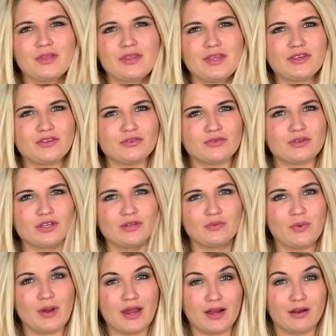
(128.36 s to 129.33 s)
one that you
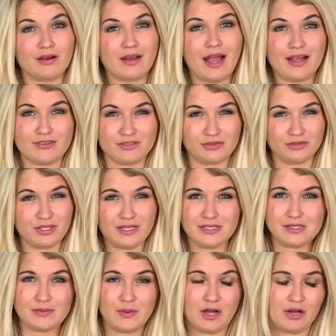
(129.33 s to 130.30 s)
could wear casually
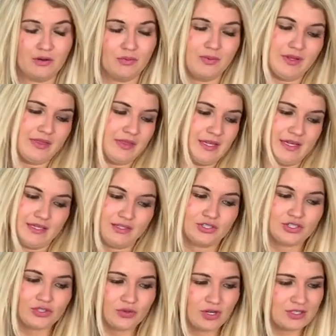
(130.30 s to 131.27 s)
as well with like
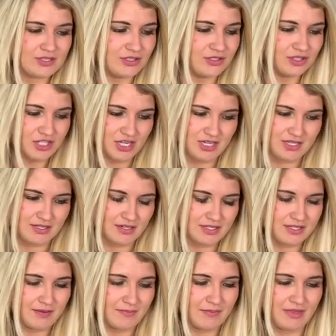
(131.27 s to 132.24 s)
shorts or jeans or
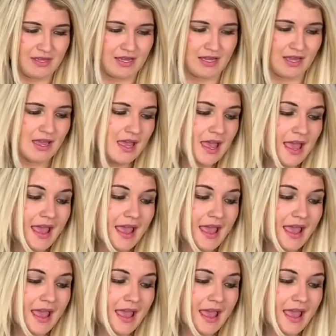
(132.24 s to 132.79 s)
something.